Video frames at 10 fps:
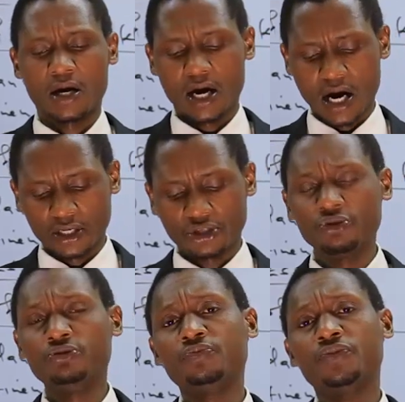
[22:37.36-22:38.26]

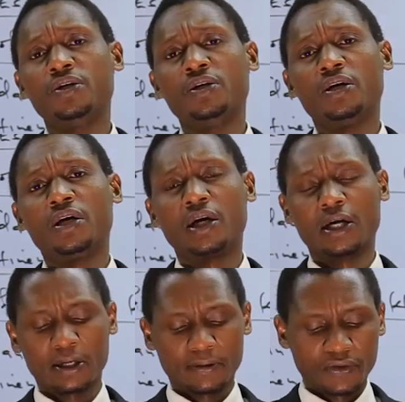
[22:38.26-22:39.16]
we
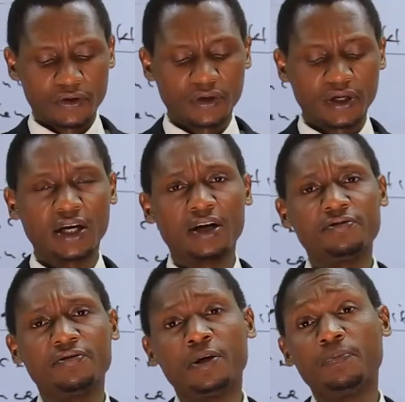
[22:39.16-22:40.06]
have
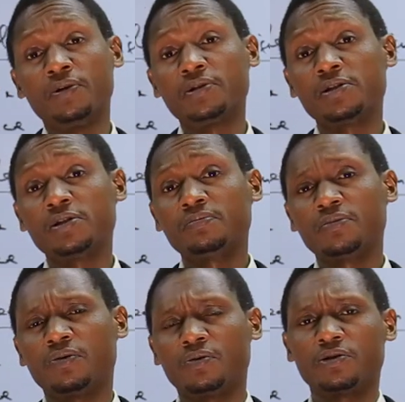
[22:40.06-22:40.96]
nepotism,
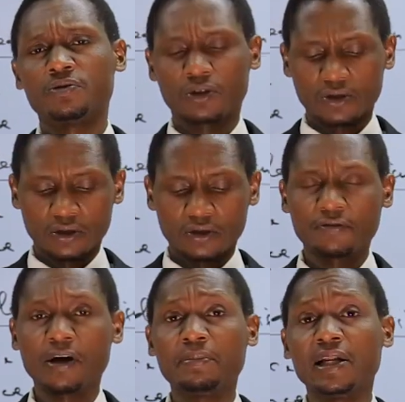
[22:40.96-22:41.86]
what we called
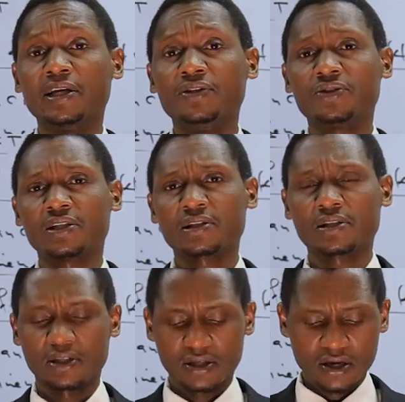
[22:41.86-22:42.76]
family
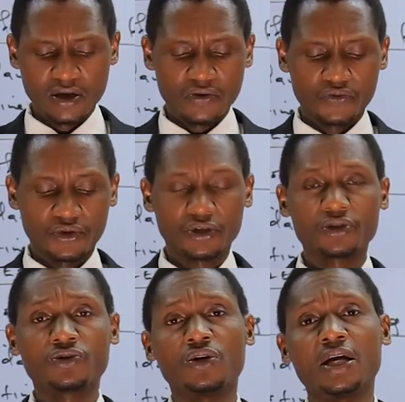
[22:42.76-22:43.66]
interests. We
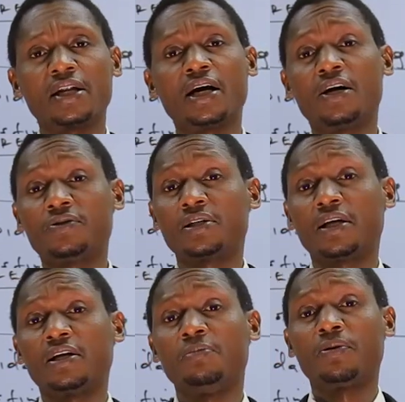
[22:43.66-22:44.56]
also had
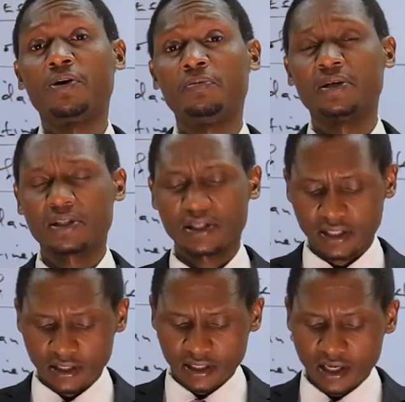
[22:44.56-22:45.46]
outside employment
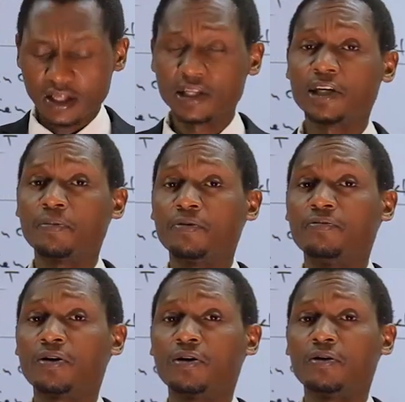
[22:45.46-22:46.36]
as another type
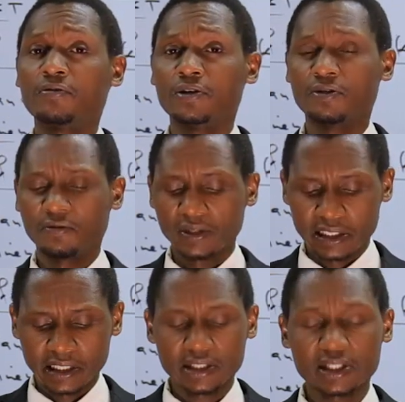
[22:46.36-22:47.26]
of a conflict of
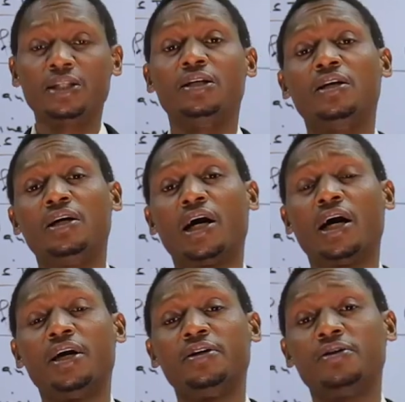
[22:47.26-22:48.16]
interest.
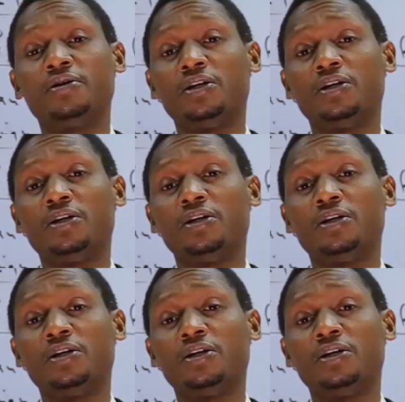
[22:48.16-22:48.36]
And